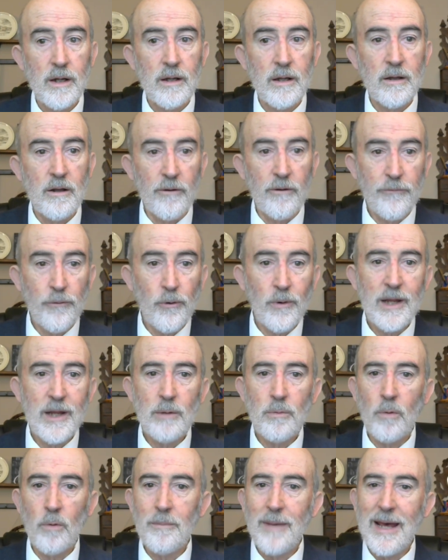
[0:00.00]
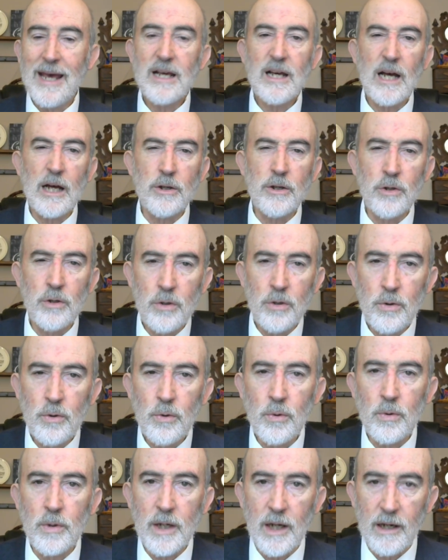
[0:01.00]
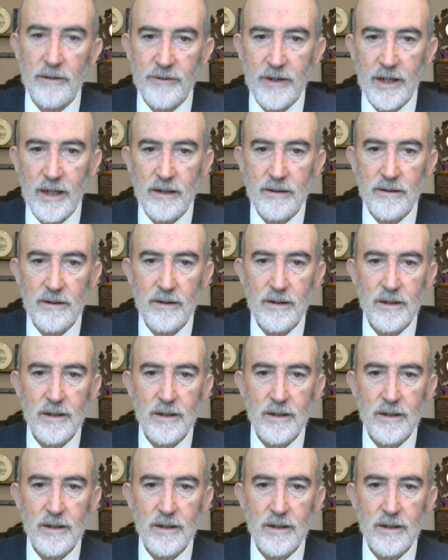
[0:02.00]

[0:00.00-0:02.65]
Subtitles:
Therefore, he will make a new covenant,